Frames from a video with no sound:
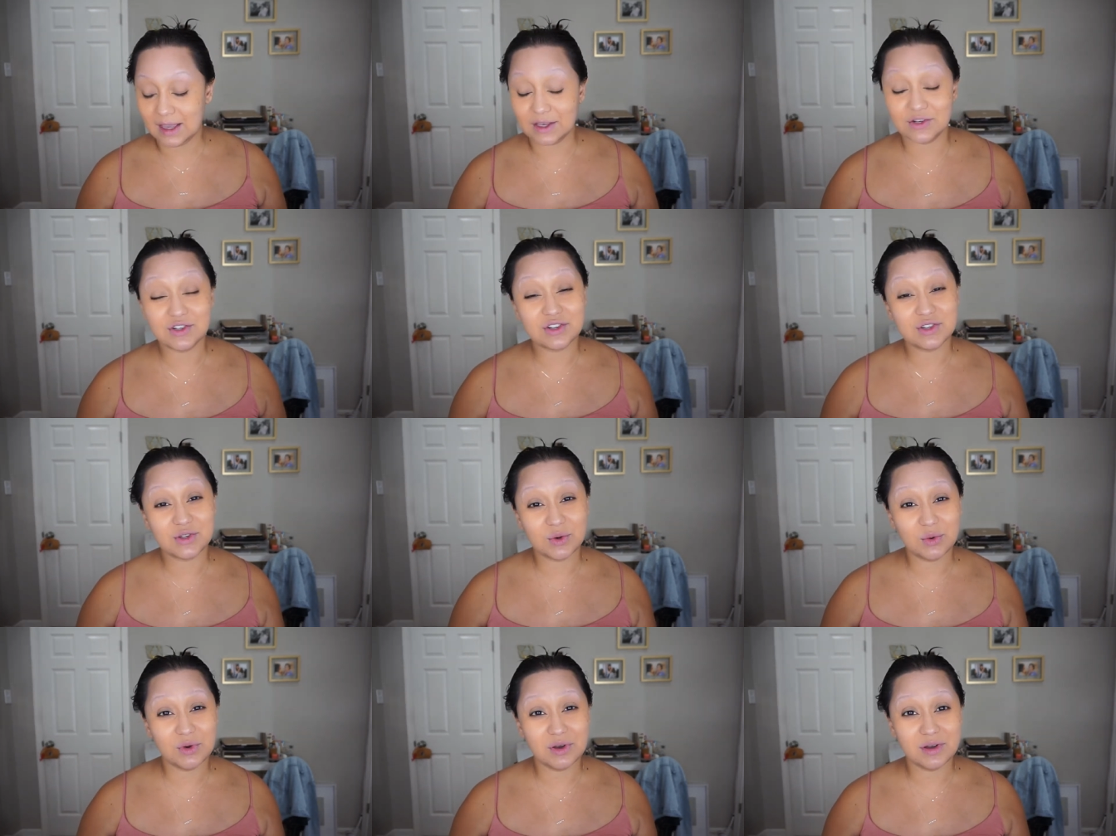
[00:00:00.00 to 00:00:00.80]
it's just
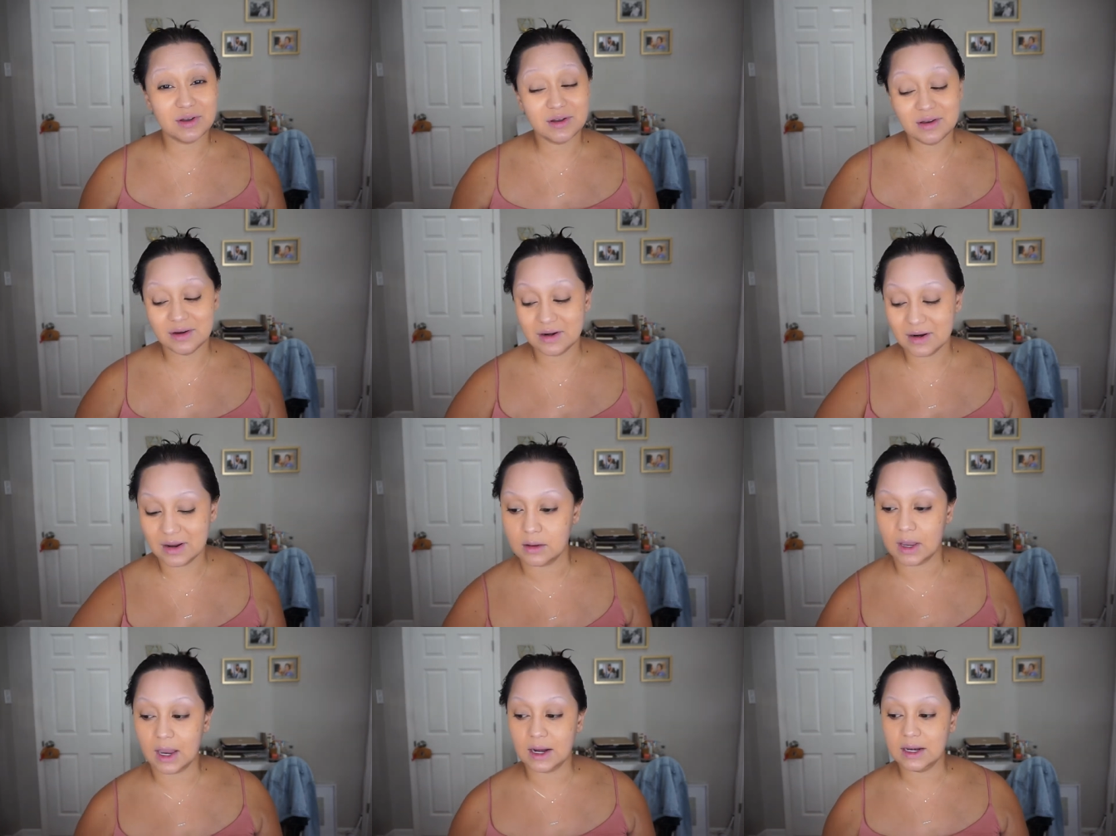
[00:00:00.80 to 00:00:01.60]
so good.
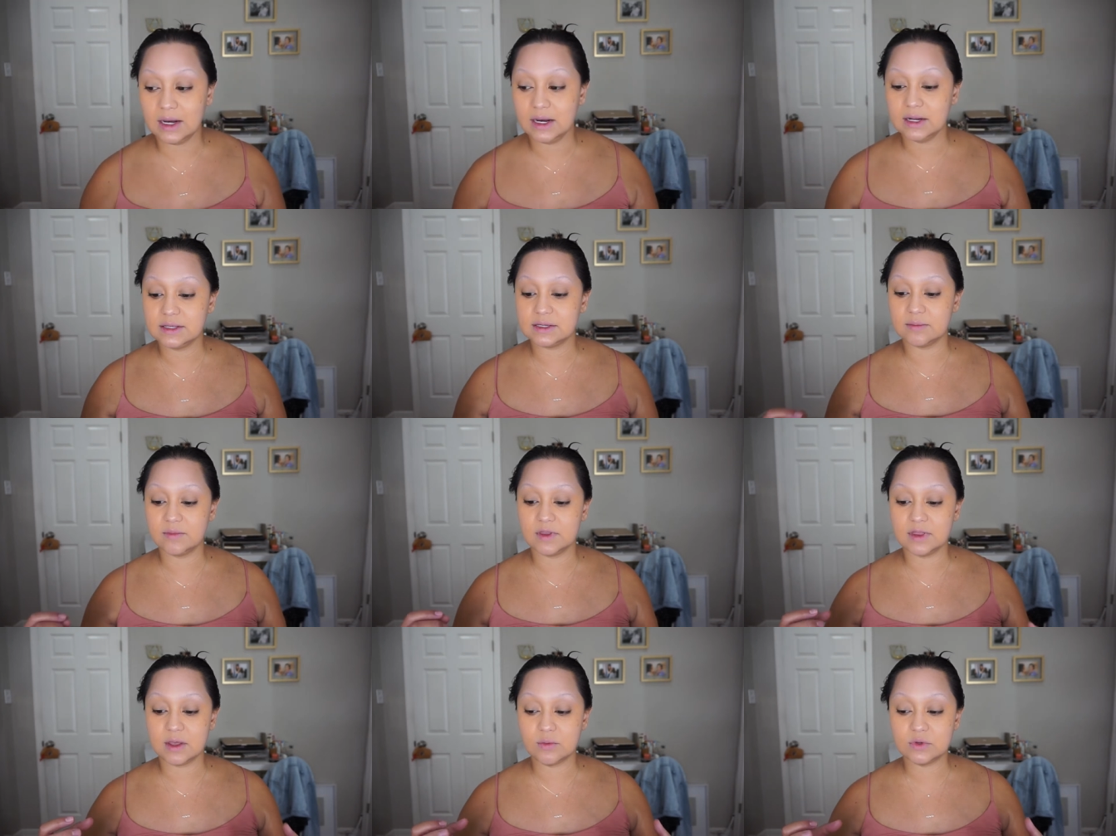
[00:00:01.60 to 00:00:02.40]
I needed
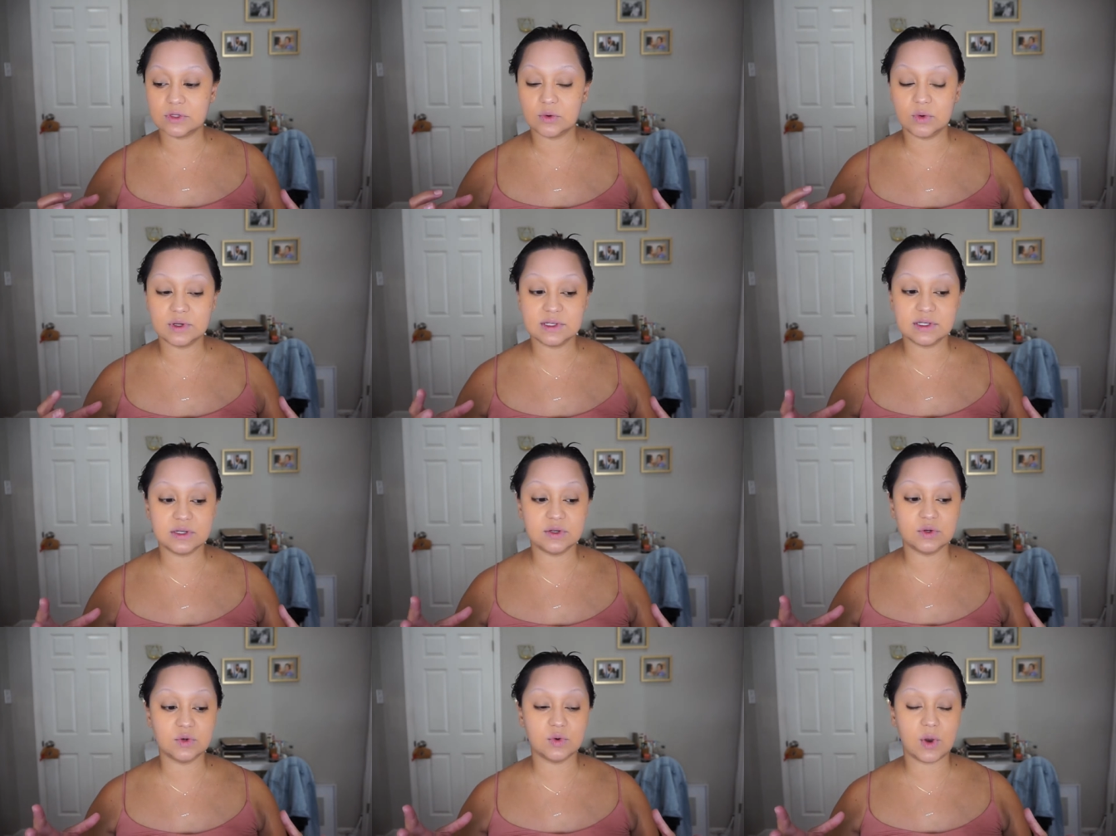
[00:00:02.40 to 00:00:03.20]
something that was going
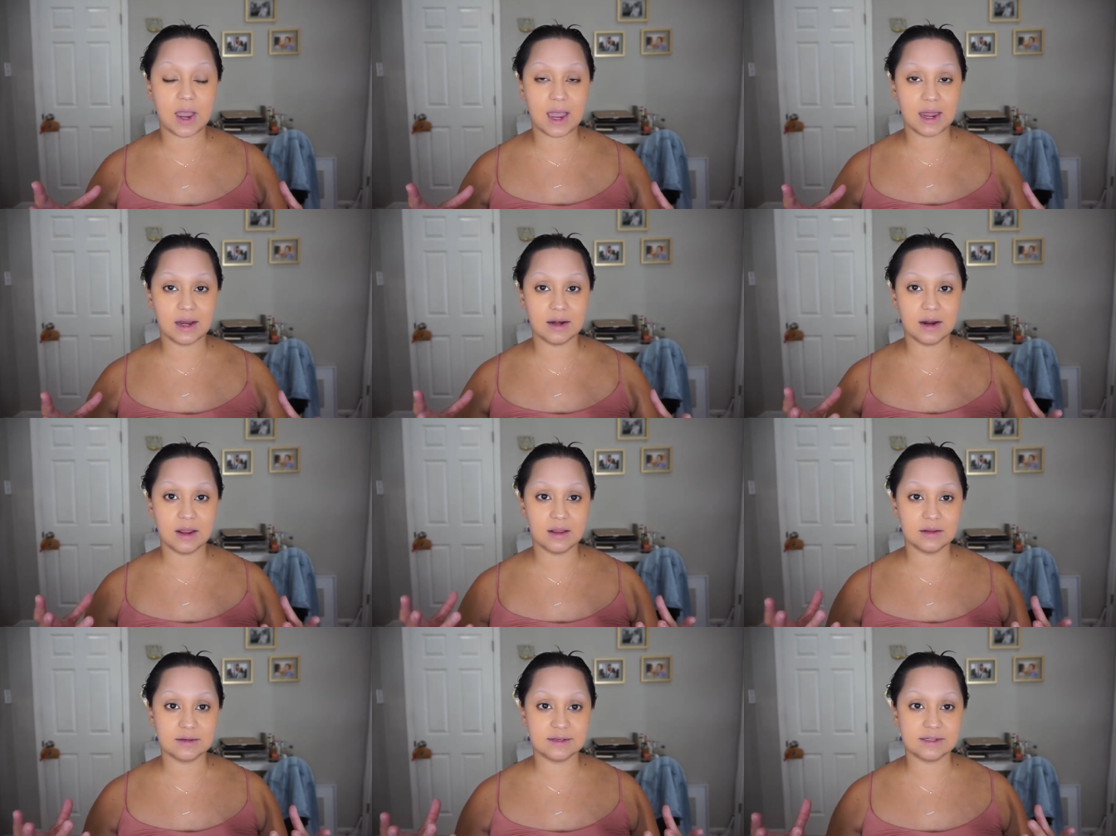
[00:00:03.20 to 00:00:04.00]
to add
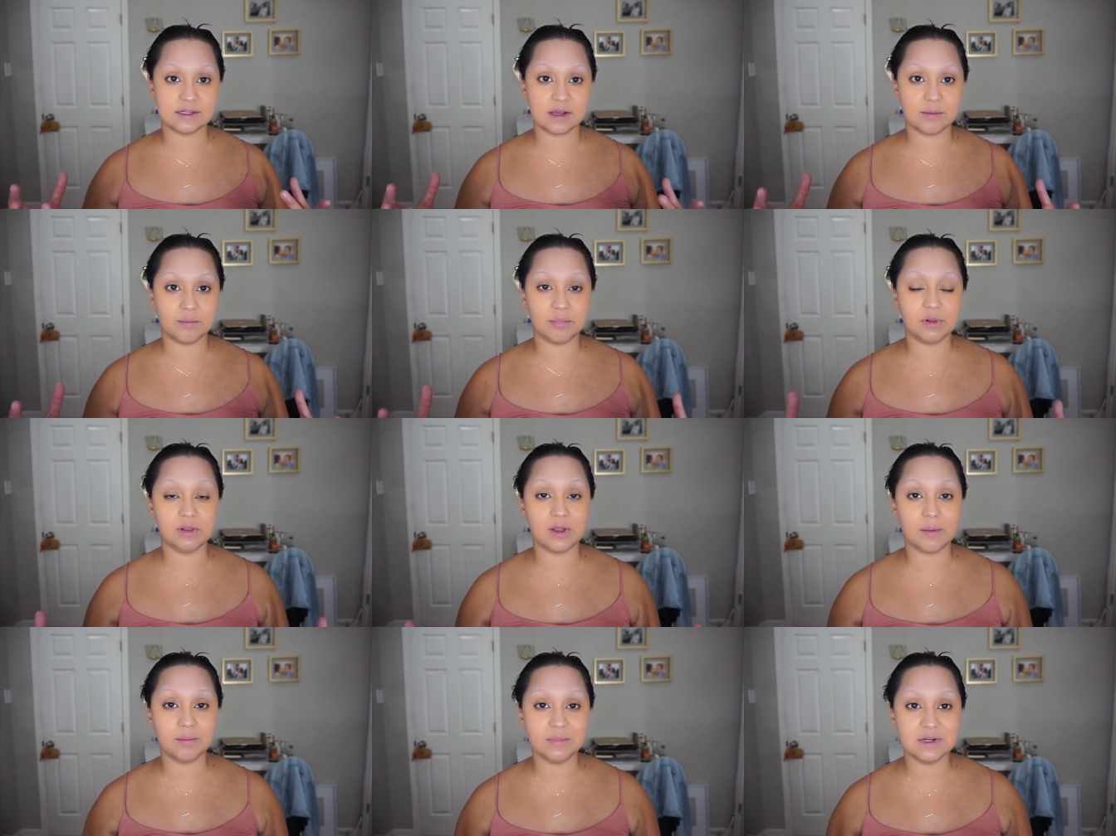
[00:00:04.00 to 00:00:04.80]
some
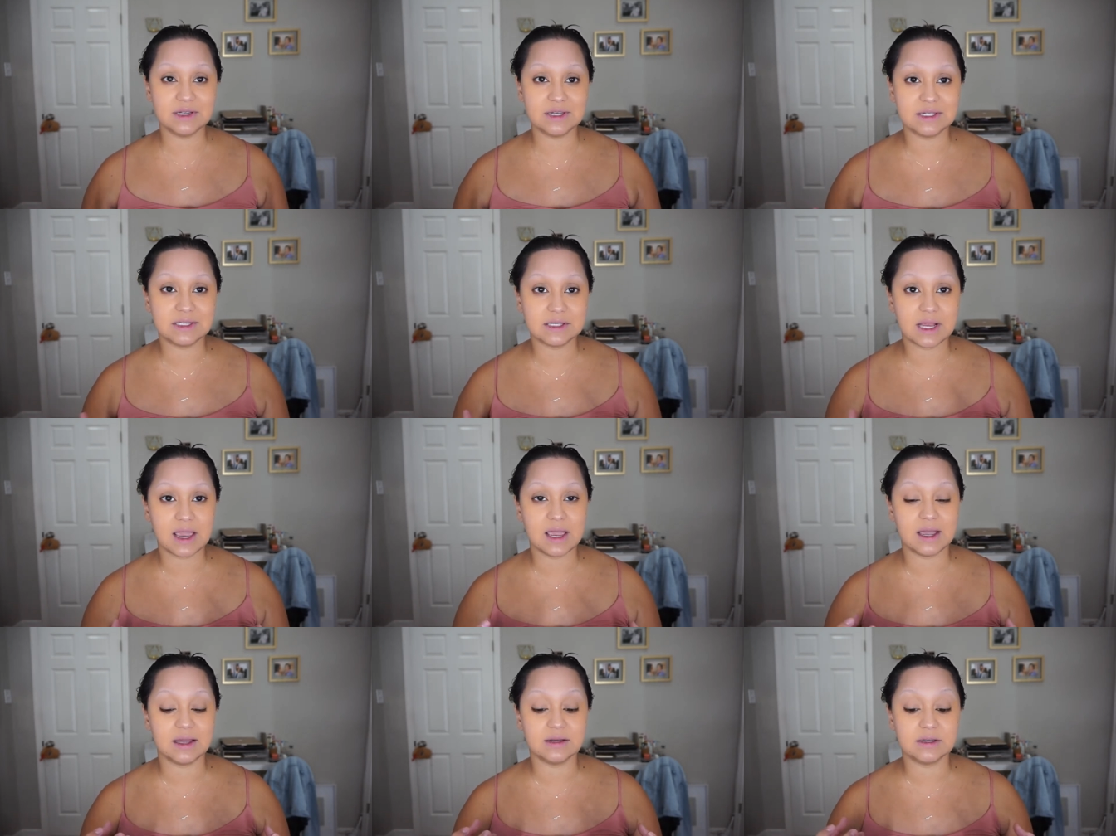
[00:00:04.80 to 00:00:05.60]
plumpness
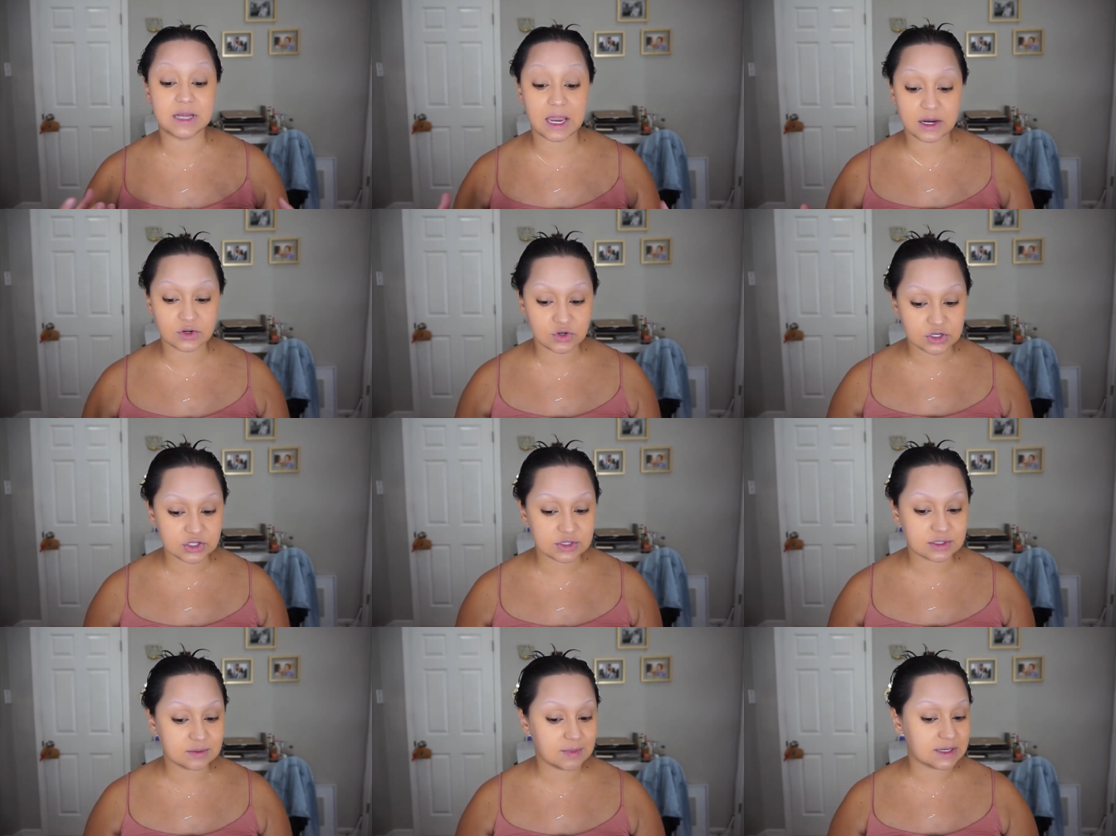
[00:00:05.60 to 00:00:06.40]
and
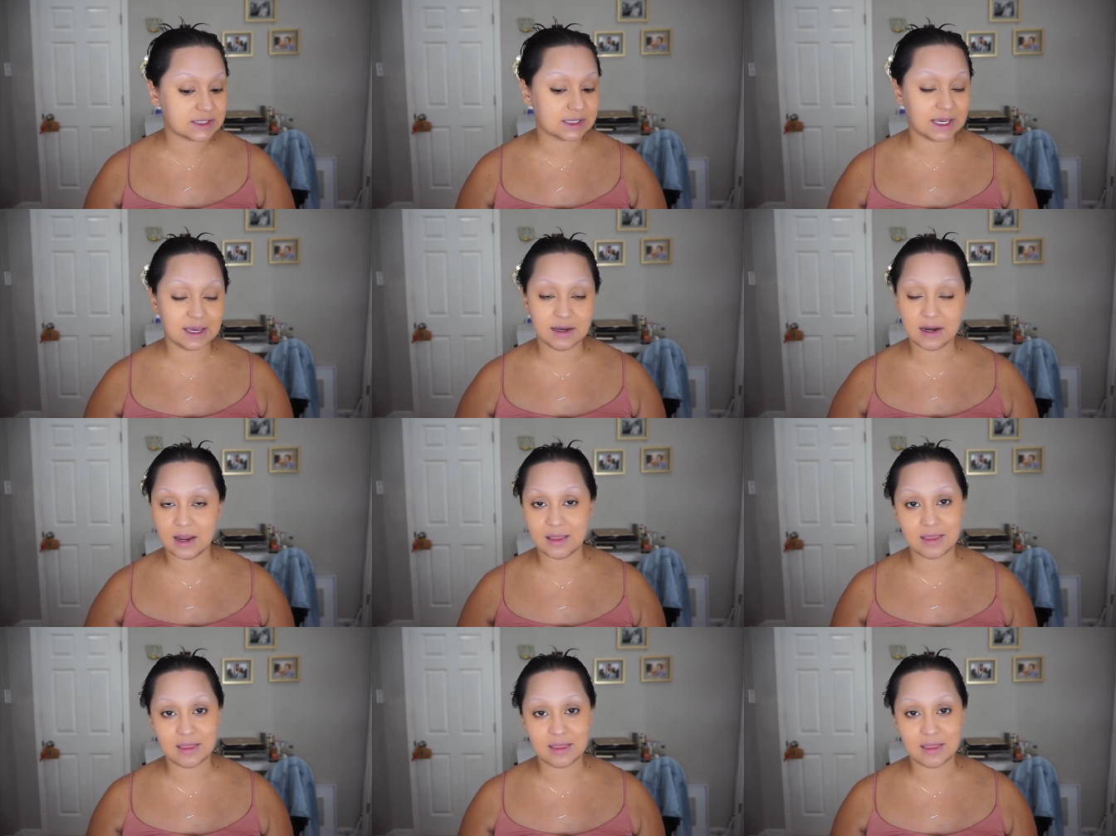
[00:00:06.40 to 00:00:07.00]
hydration to my skin